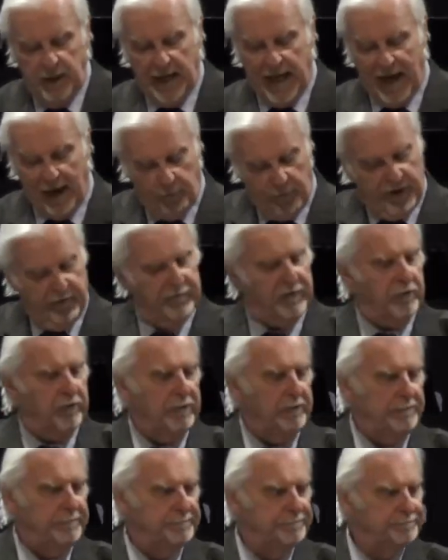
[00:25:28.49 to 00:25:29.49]
However,
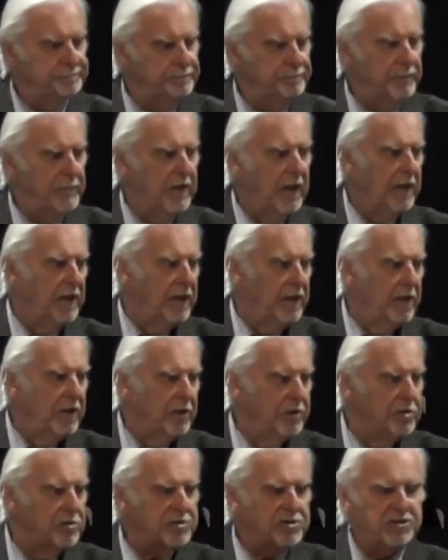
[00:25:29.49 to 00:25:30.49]

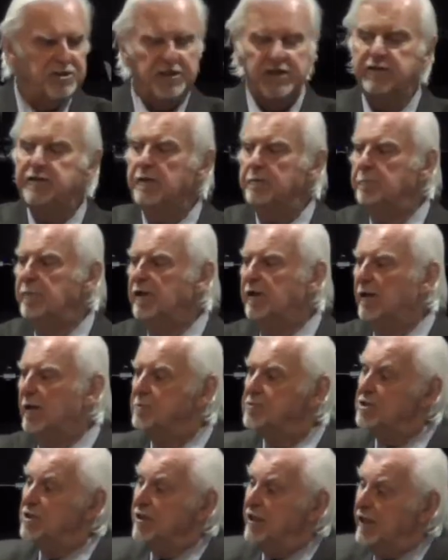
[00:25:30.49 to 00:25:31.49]
your sin then
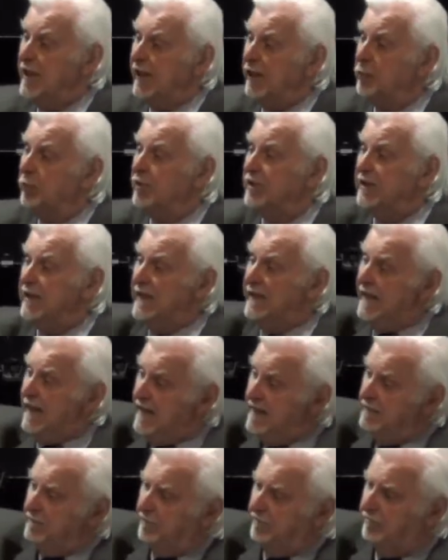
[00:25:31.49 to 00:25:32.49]
becomes an iniquity
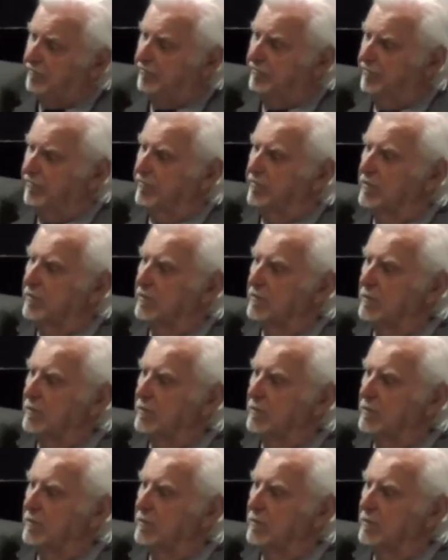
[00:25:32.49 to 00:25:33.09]
if,